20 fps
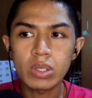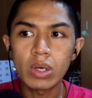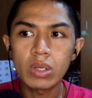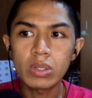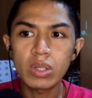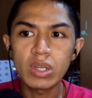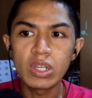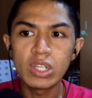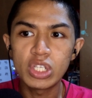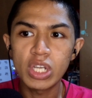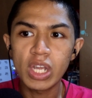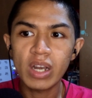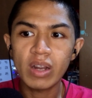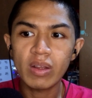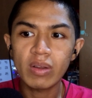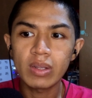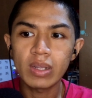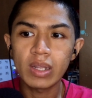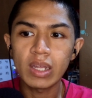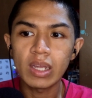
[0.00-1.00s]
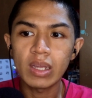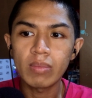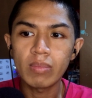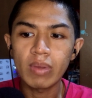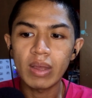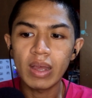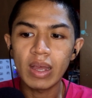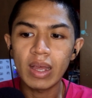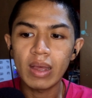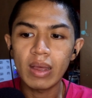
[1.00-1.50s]
there's also in general
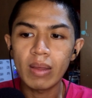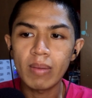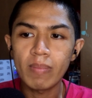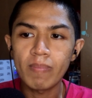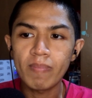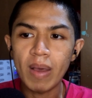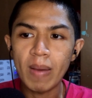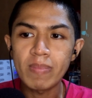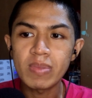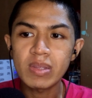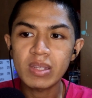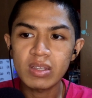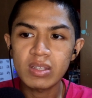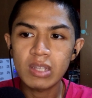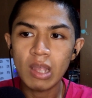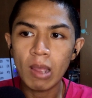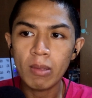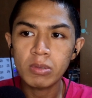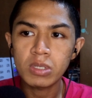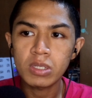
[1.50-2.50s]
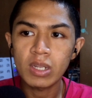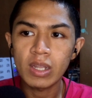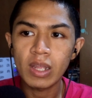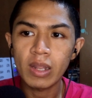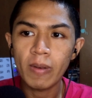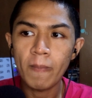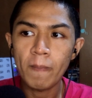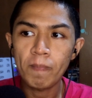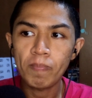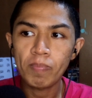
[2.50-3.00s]
a misconception
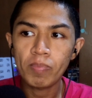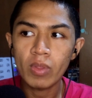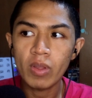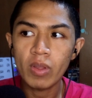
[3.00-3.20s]
that